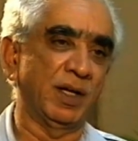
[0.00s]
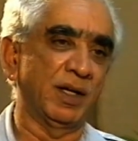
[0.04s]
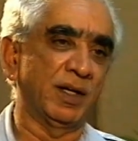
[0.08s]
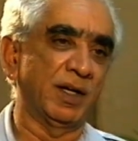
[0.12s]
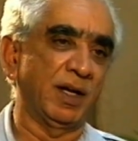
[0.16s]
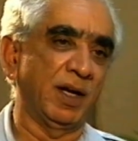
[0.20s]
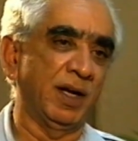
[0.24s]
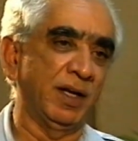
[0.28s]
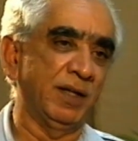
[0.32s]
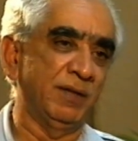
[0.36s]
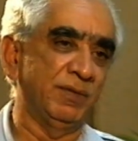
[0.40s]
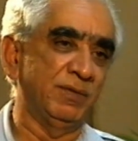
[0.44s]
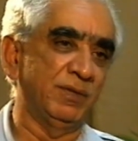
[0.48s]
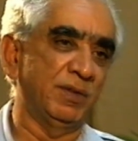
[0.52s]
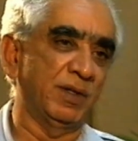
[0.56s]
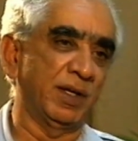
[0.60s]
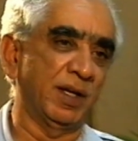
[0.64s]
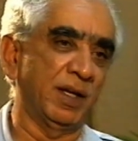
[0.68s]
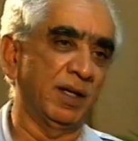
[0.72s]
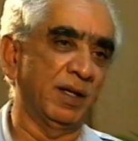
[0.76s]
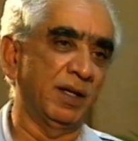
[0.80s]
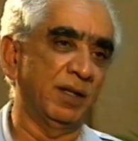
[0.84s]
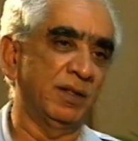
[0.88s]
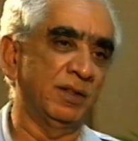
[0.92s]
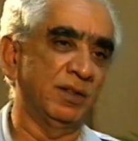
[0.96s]
arrived
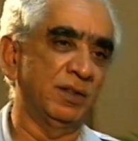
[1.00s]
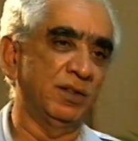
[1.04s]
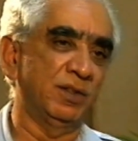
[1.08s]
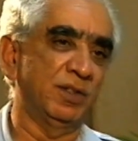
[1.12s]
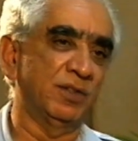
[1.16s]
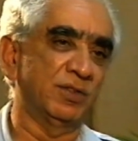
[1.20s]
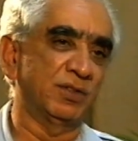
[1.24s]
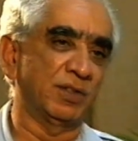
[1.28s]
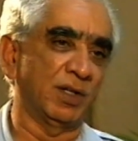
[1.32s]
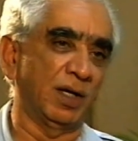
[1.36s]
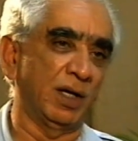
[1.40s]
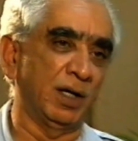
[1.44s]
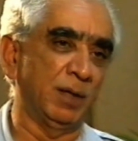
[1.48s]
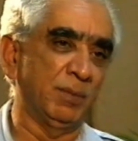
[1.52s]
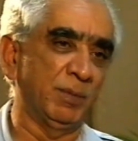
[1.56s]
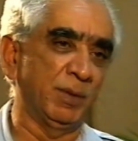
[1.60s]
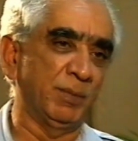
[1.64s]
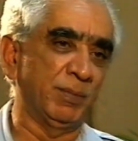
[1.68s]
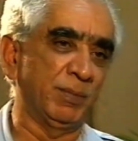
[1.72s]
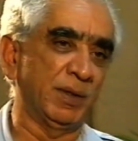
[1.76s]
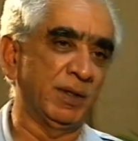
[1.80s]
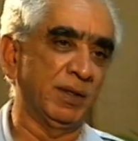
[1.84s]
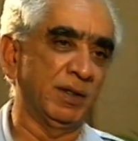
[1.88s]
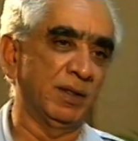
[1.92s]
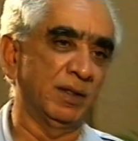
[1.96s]
at
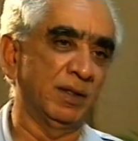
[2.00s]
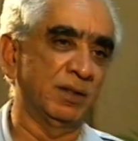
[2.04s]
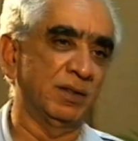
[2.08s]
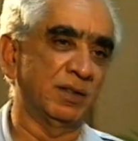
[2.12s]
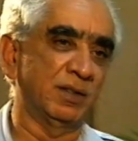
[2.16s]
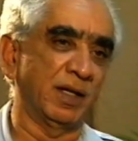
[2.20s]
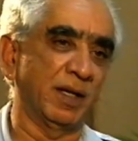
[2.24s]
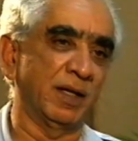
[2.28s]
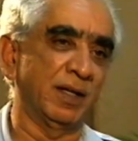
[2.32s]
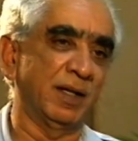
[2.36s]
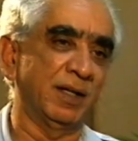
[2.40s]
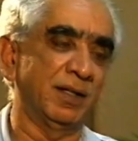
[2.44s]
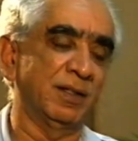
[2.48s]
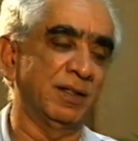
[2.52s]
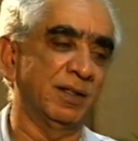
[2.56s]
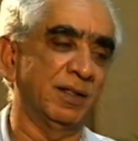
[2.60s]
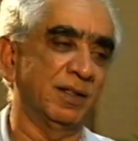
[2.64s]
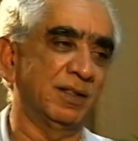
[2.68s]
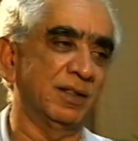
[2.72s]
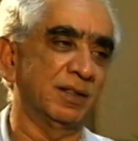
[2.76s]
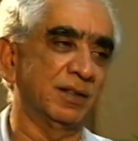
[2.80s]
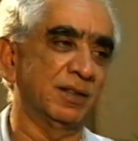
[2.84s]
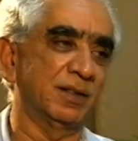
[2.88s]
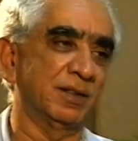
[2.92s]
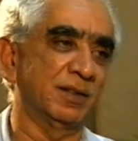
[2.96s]
disarmament
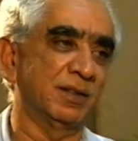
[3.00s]
and